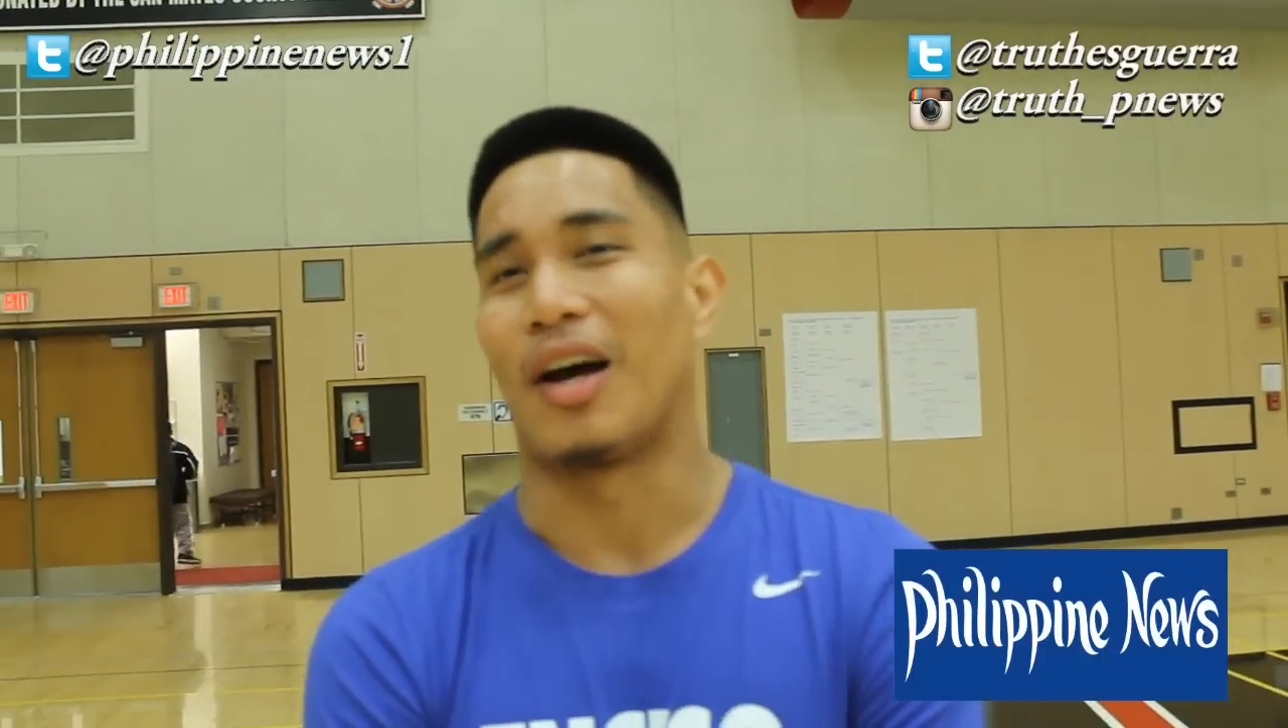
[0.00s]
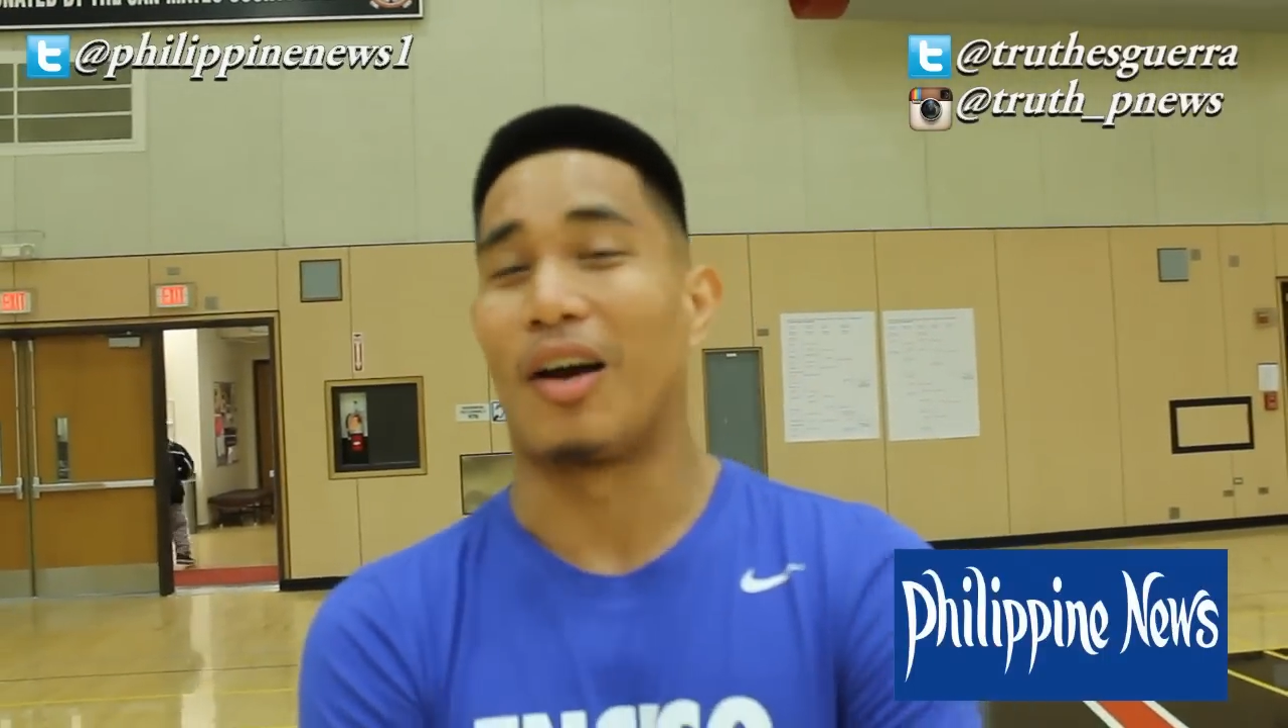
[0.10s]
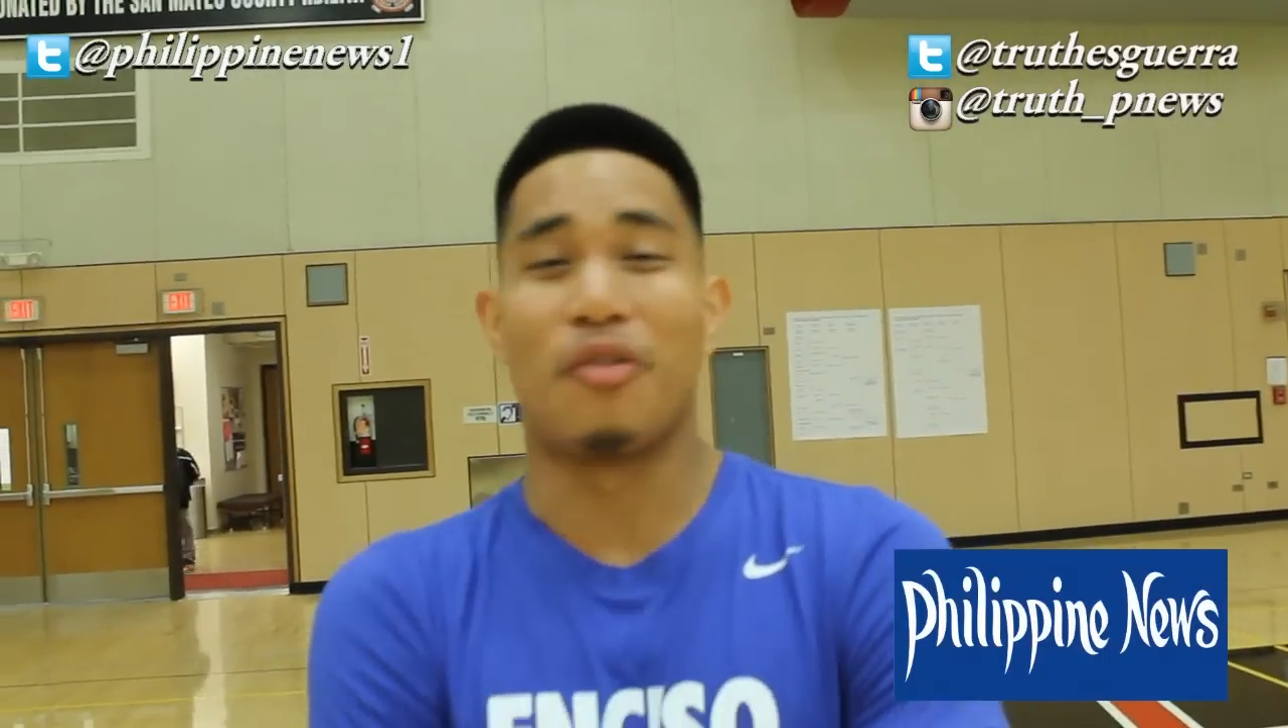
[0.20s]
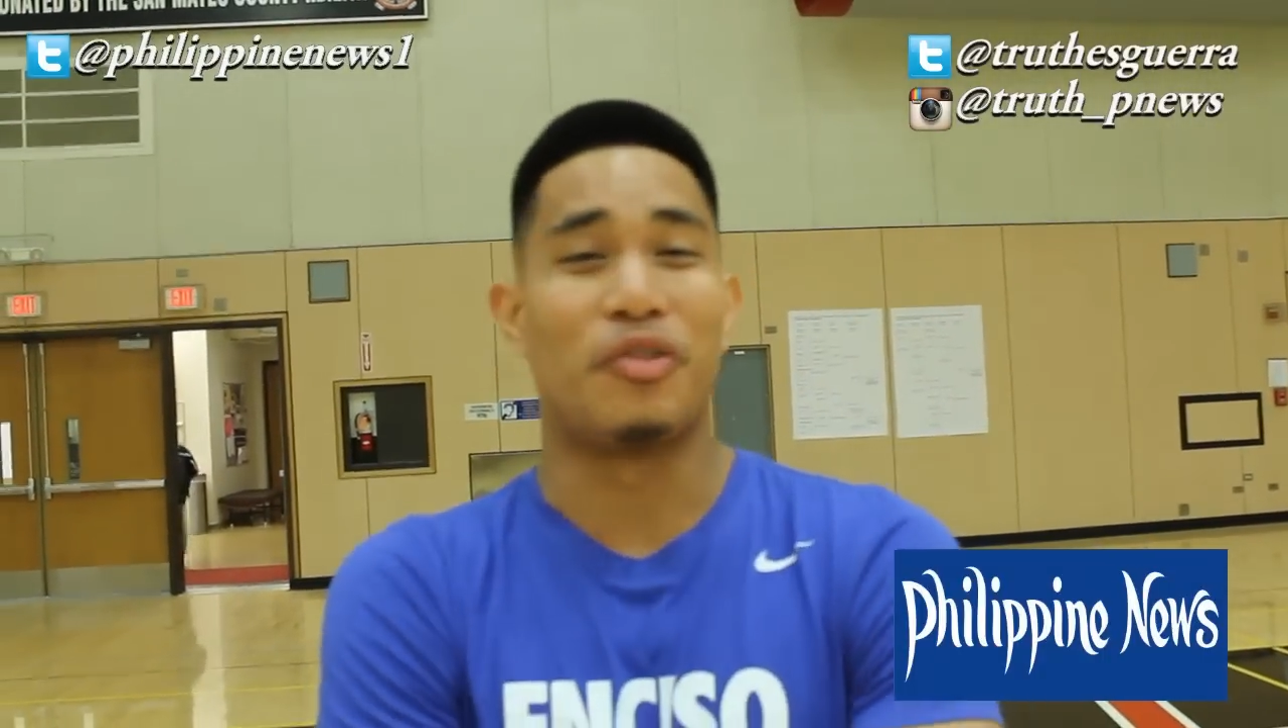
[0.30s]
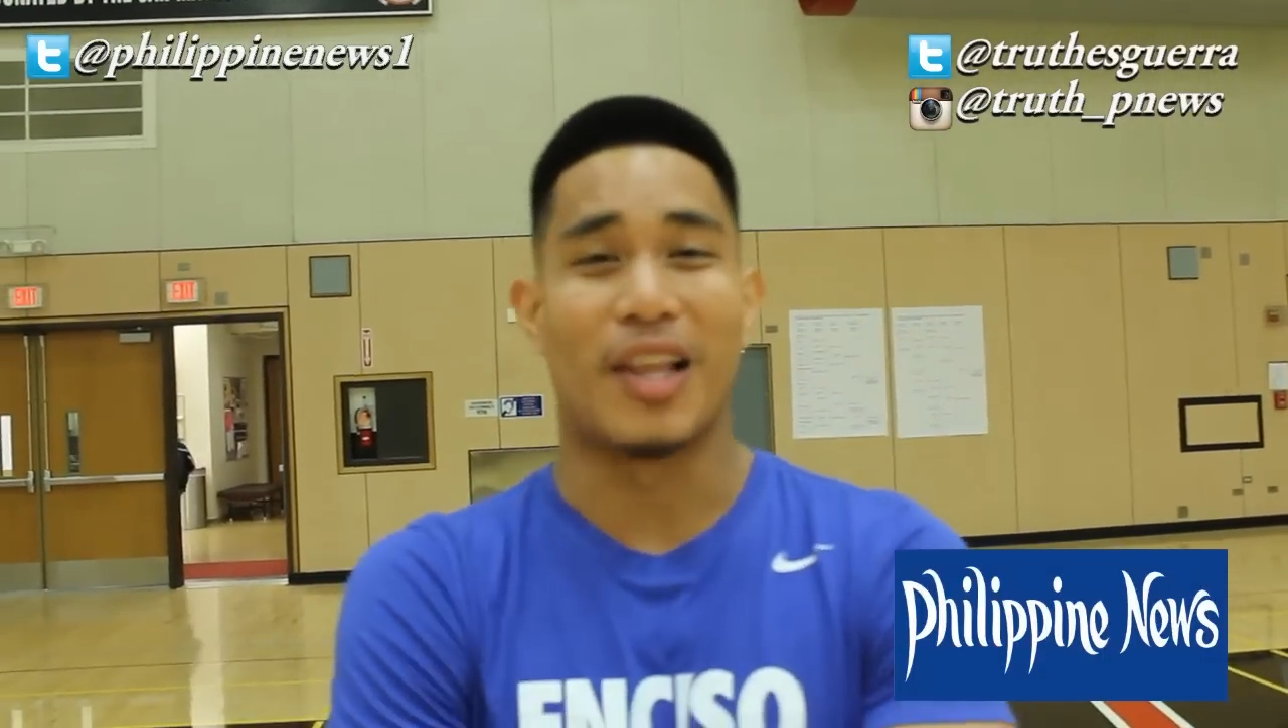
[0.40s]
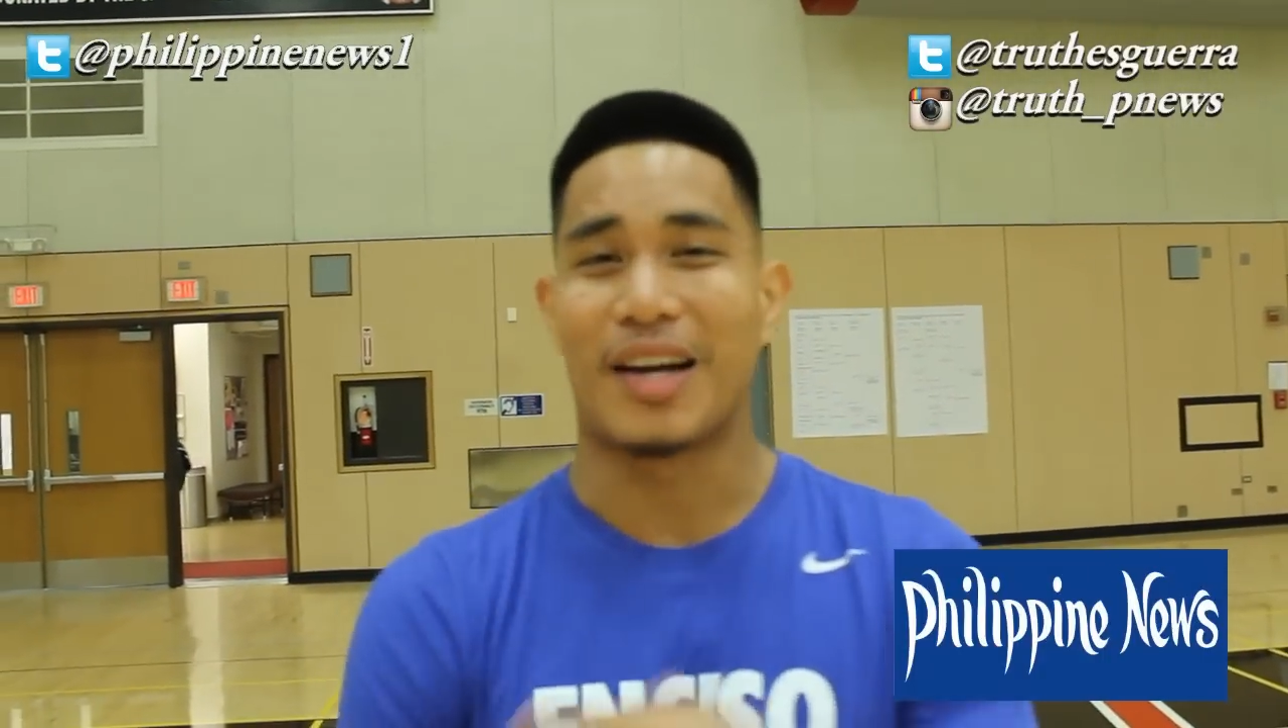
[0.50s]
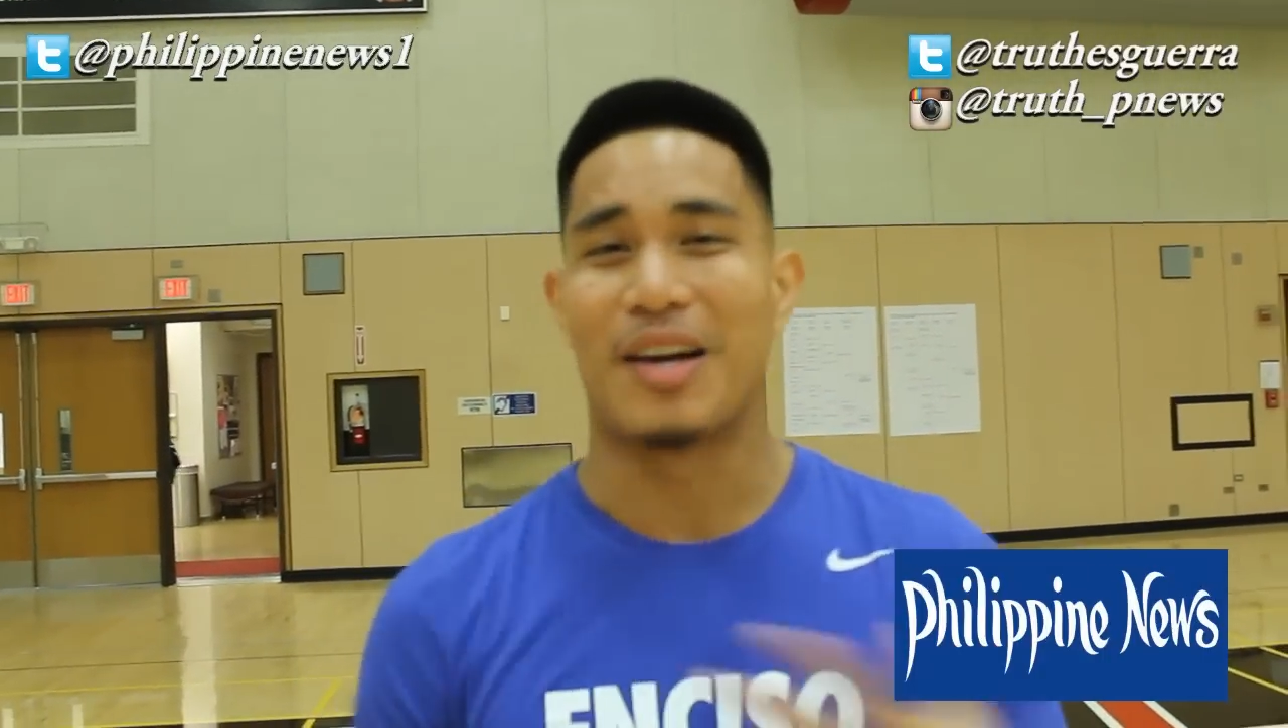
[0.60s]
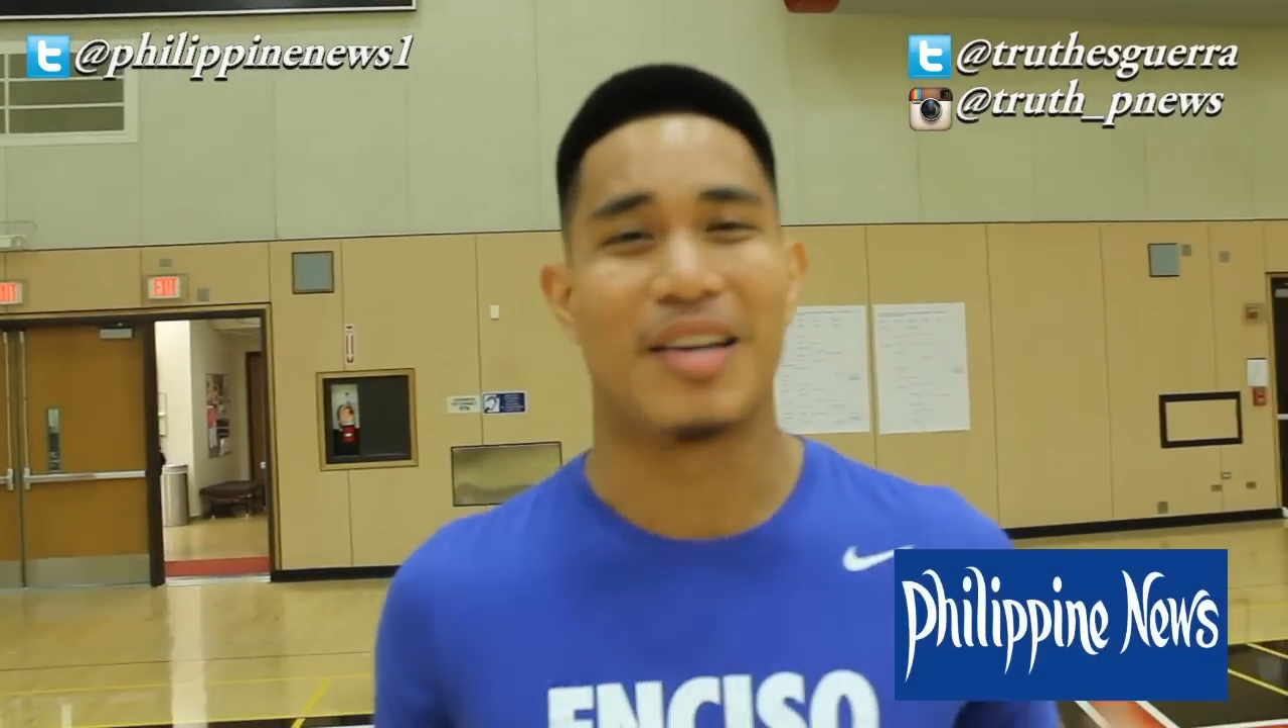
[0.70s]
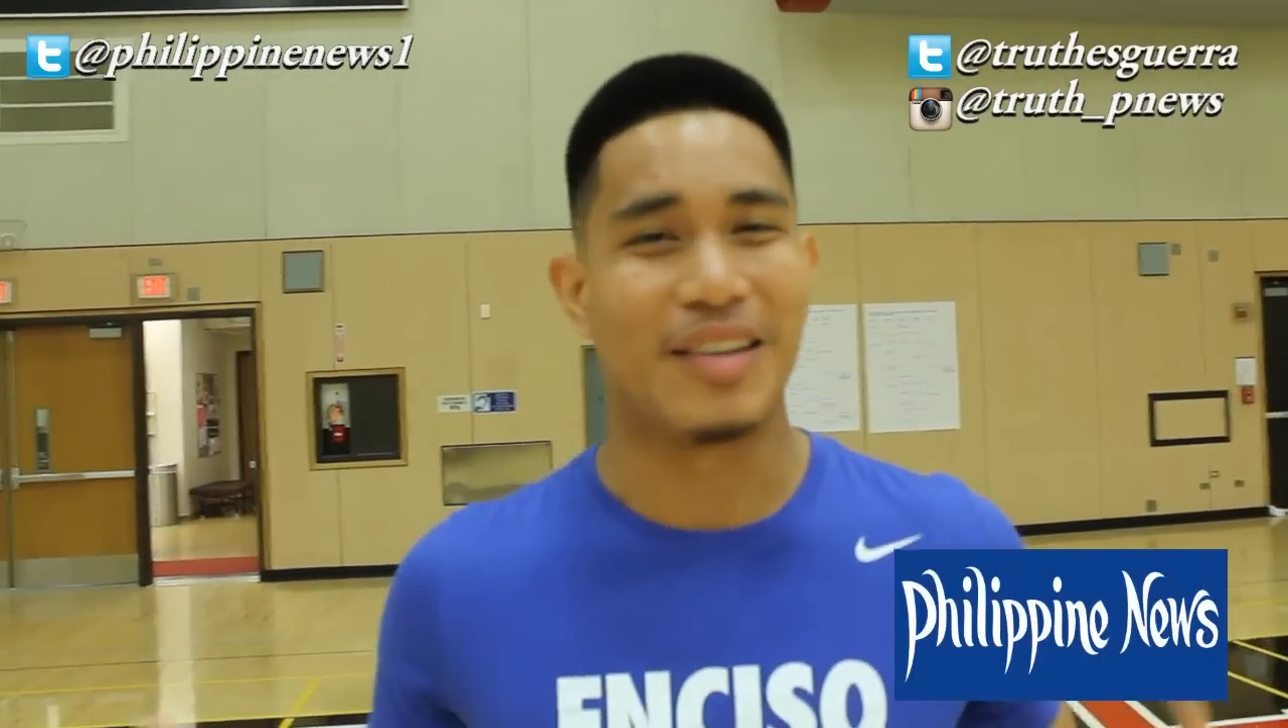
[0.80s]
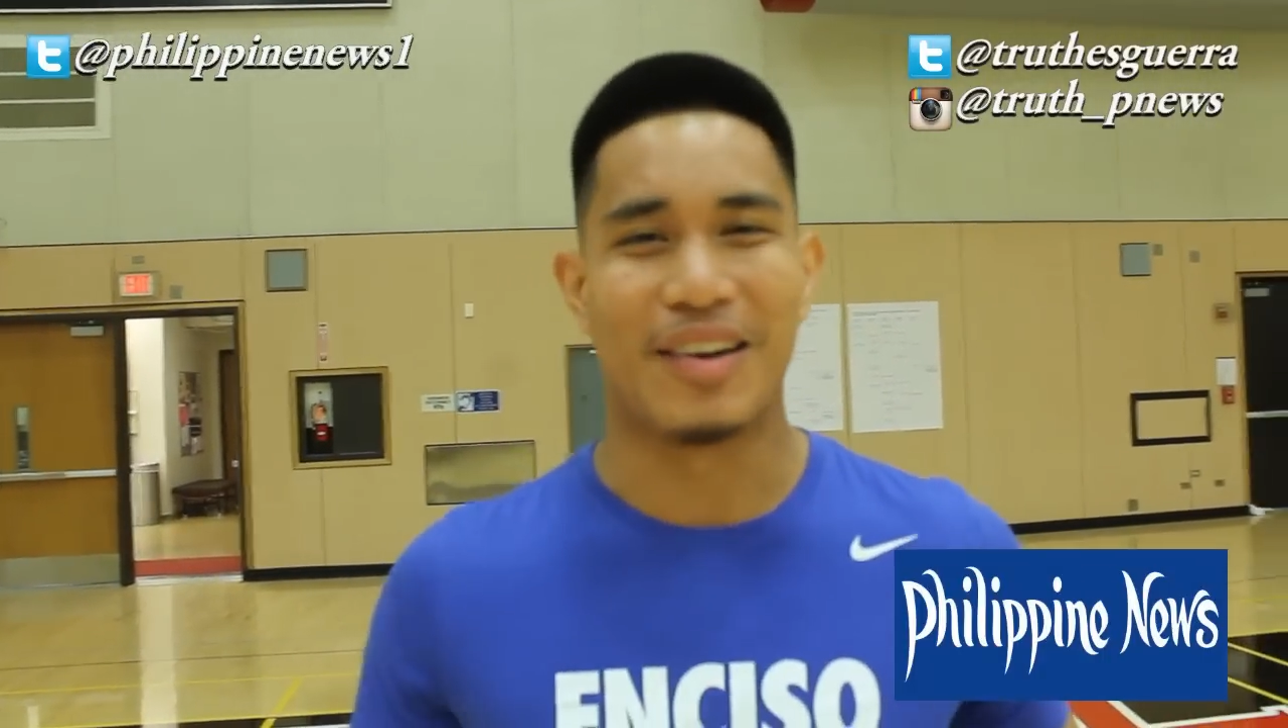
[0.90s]
I don't feel like,
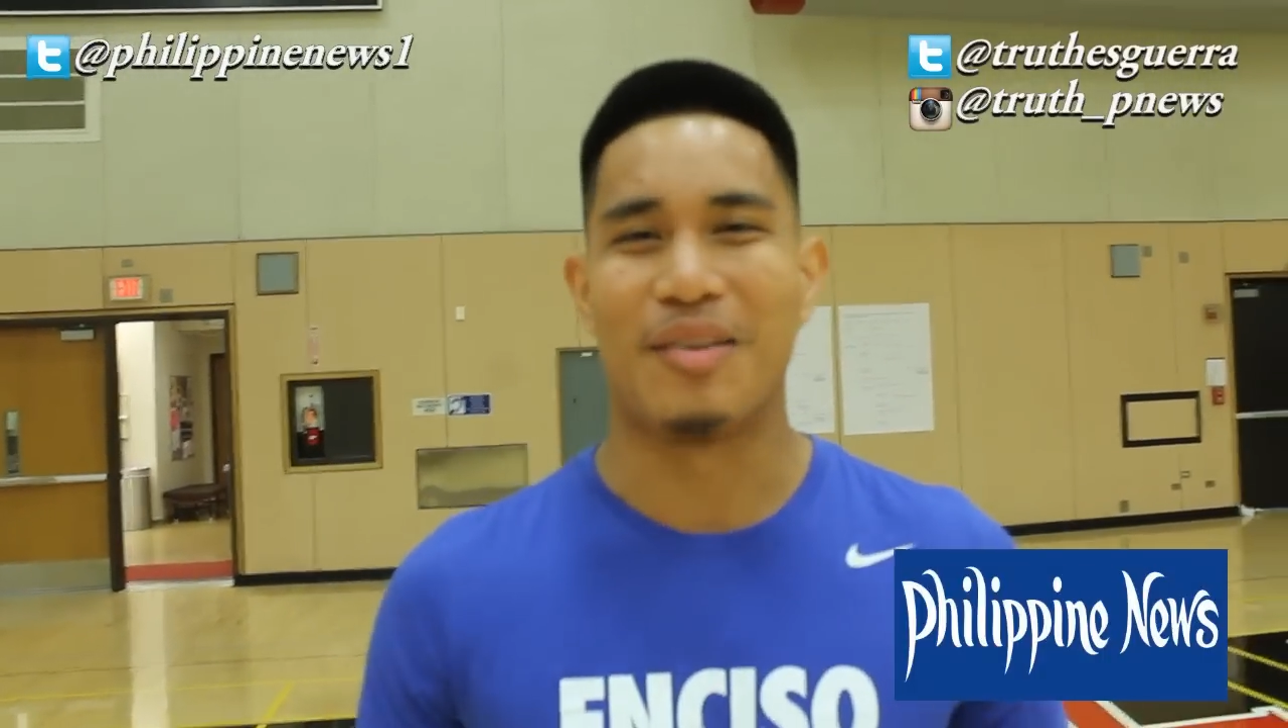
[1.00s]
I, you know,